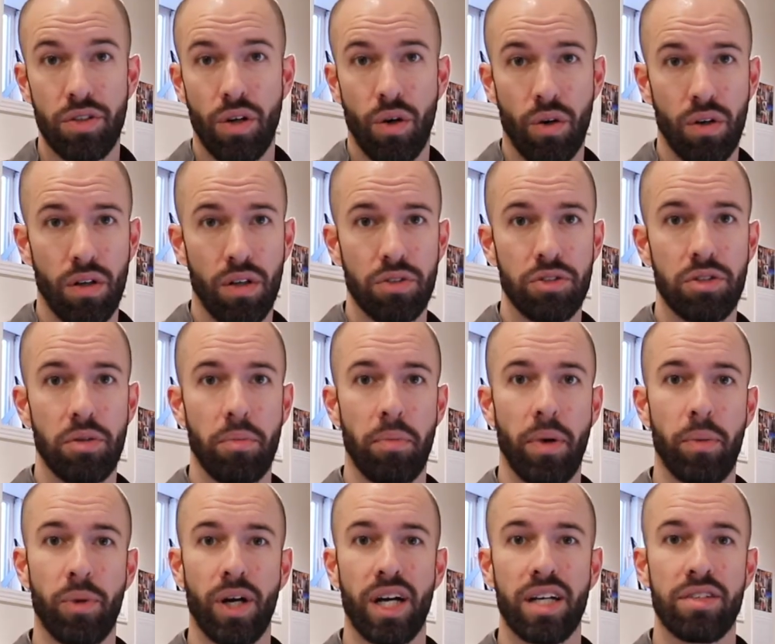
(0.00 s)
total, to
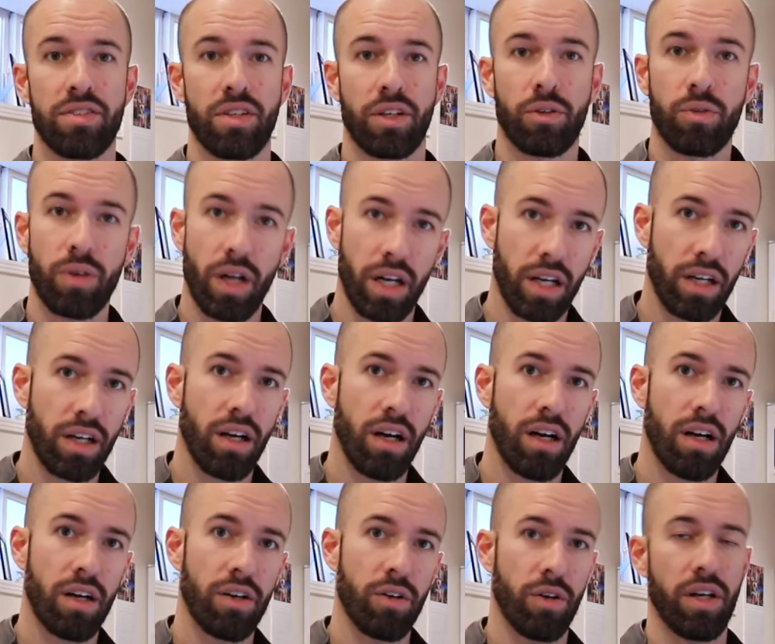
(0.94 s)
memorize a credit
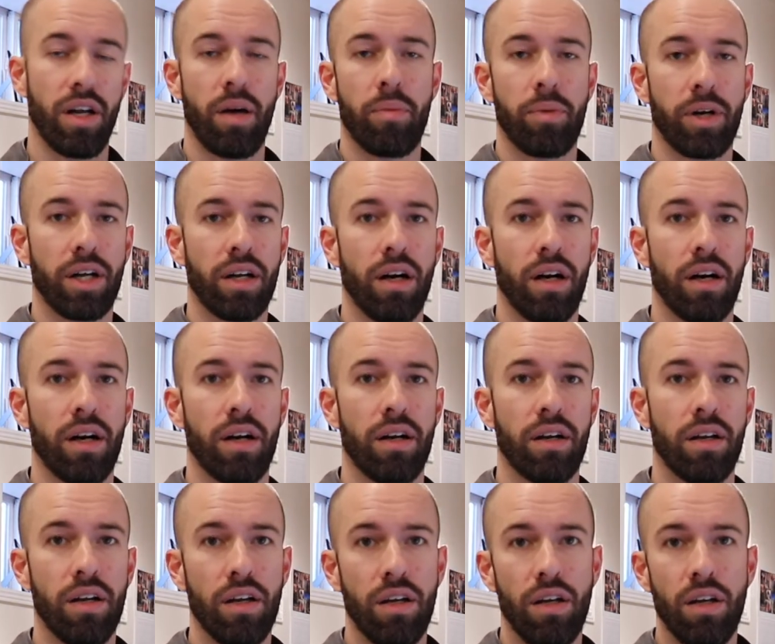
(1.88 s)
card or debit
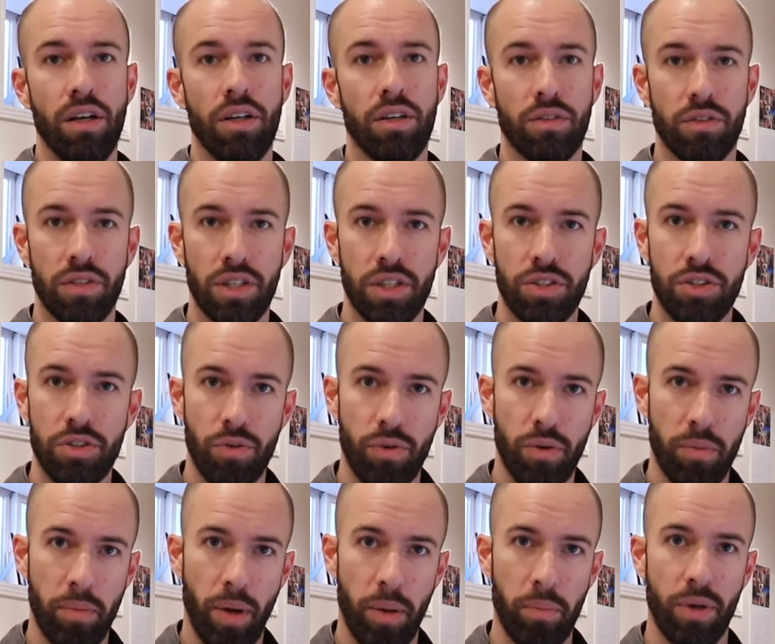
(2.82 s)
card, you'll need to
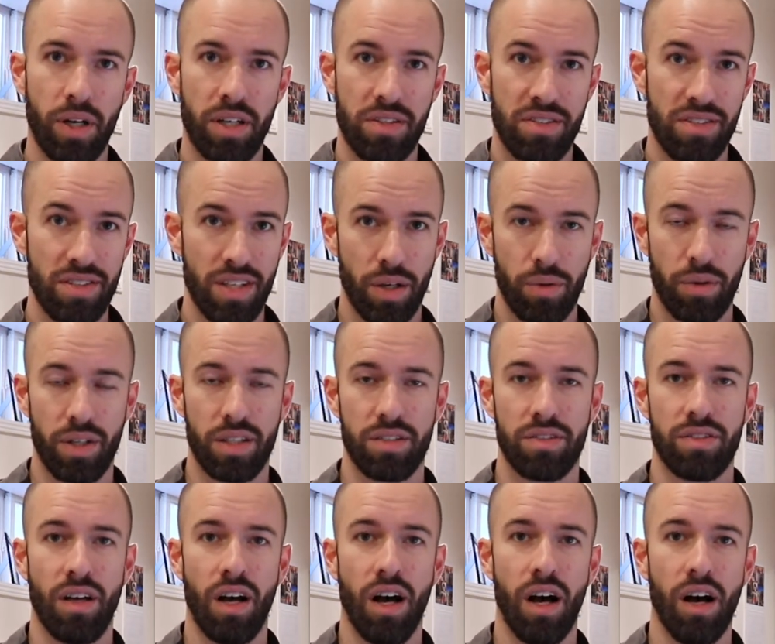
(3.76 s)
remember a
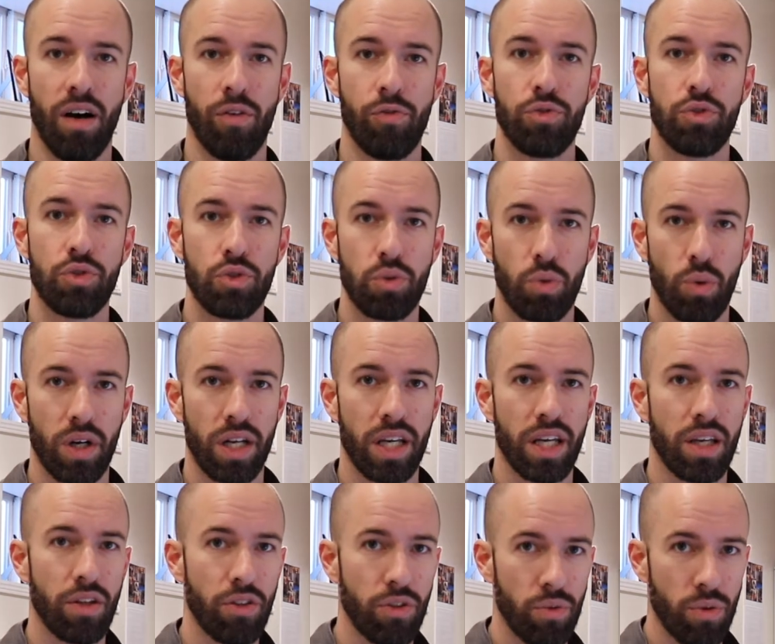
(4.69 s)
sequence of
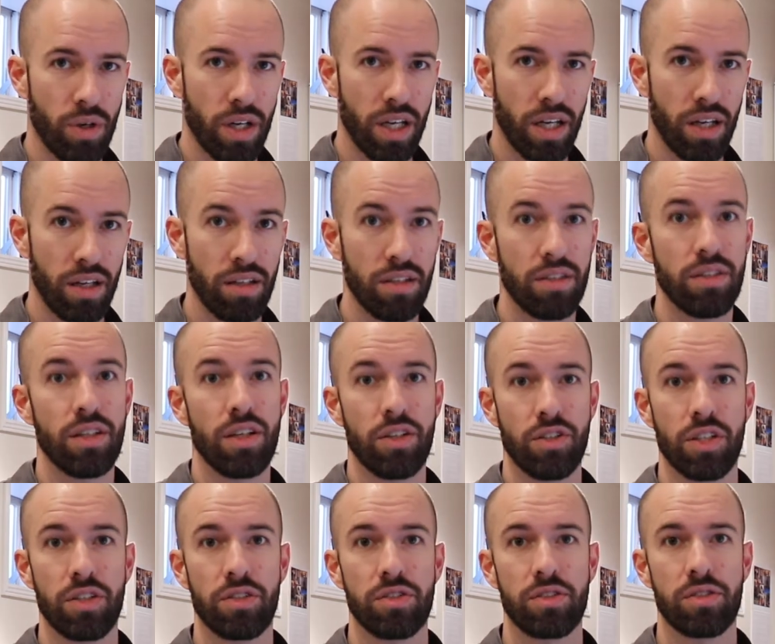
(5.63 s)
23
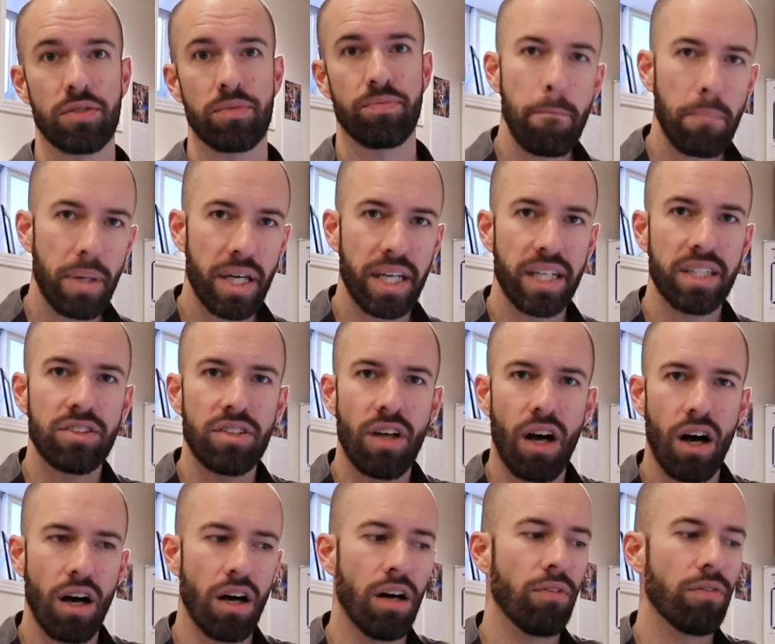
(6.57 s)
digits. Piece
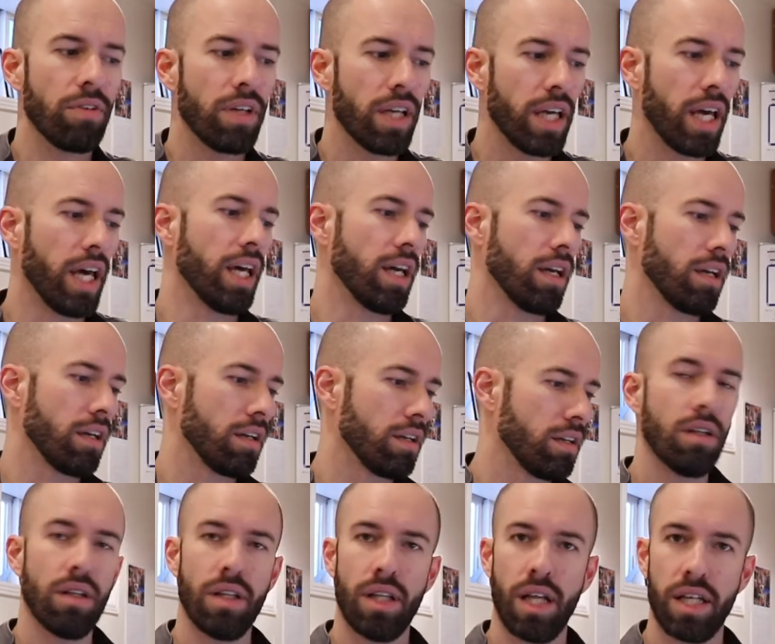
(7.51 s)
of cake.
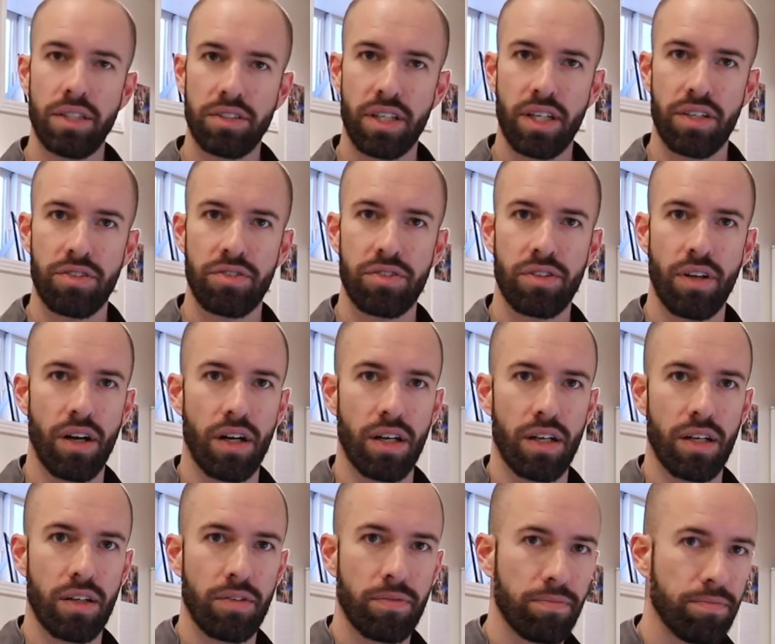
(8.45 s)
Let's get
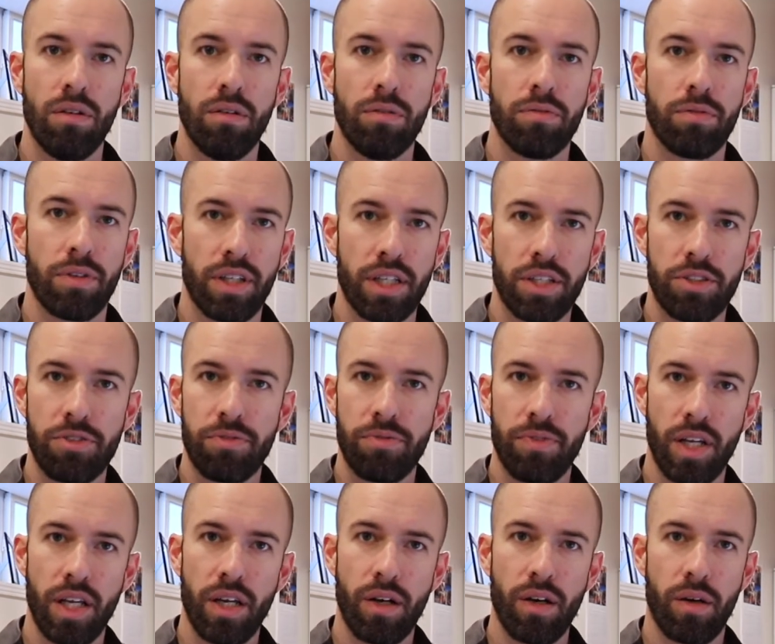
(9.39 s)
started. For this
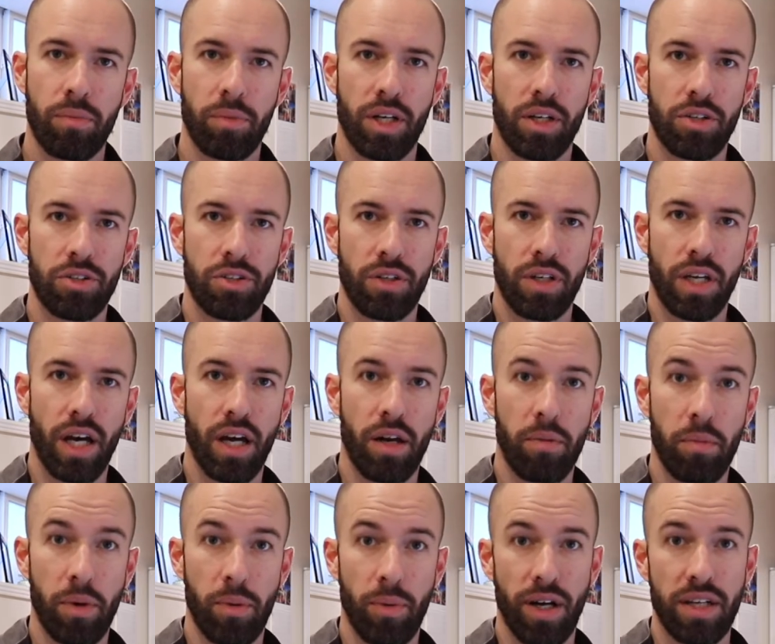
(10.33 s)
video, I'm going to show you how
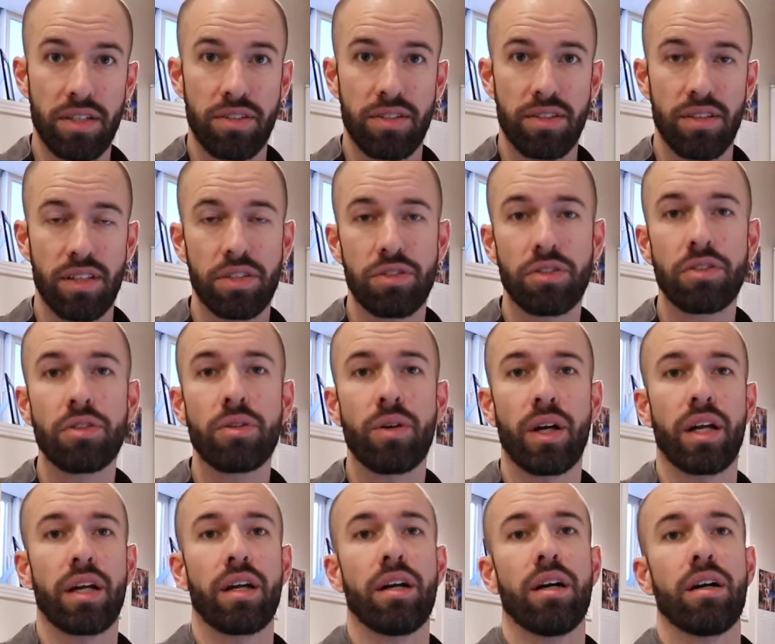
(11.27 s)
to memorize this
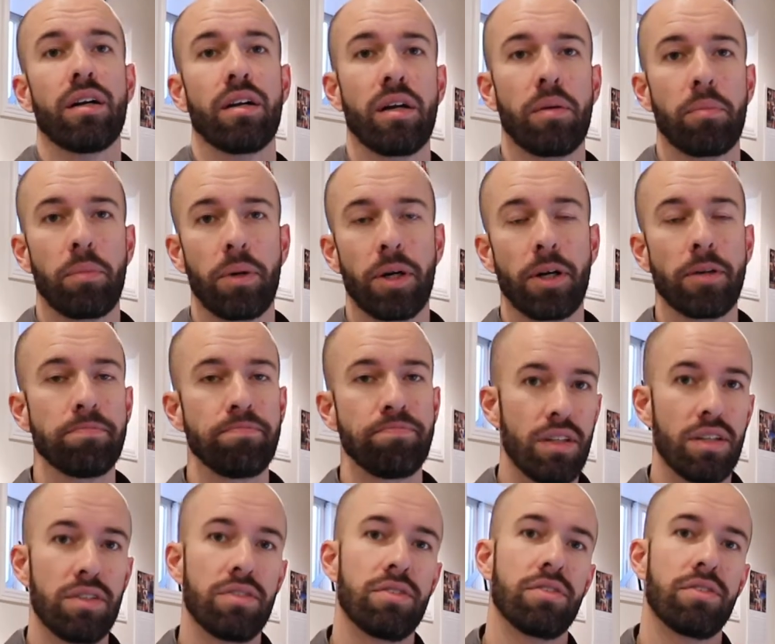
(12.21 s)
credit card number.
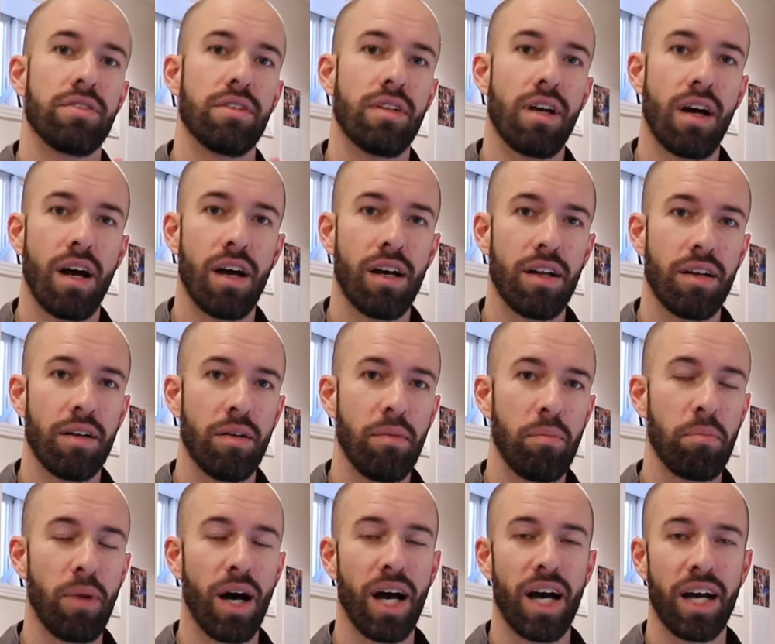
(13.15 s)
This is
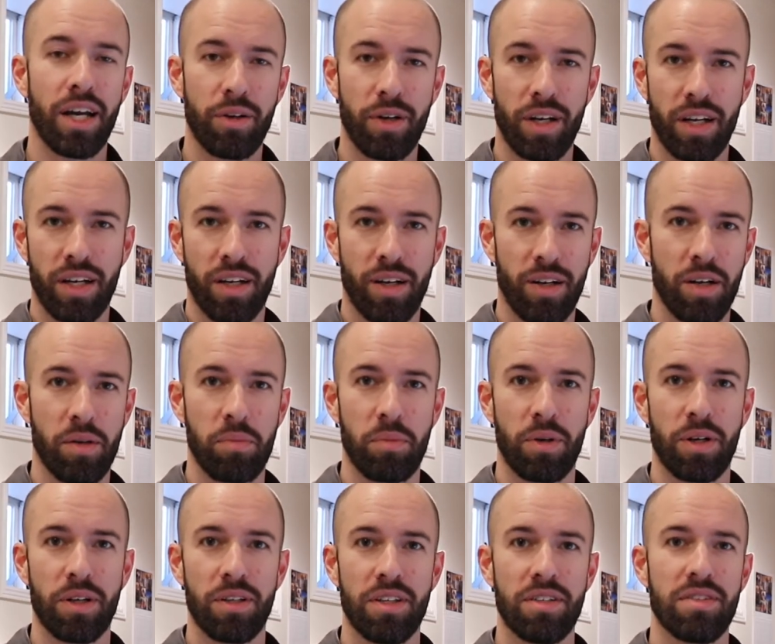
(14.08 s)
not my credit card
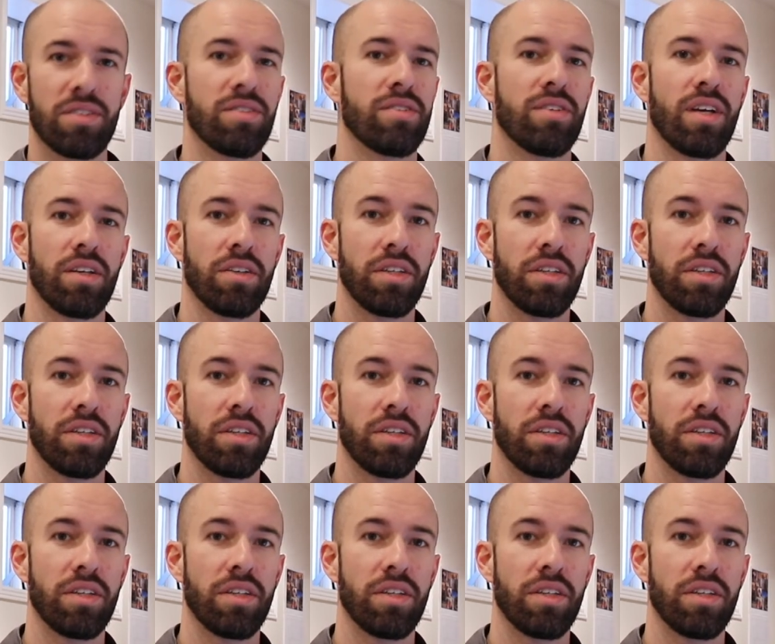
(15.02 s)
number. This is a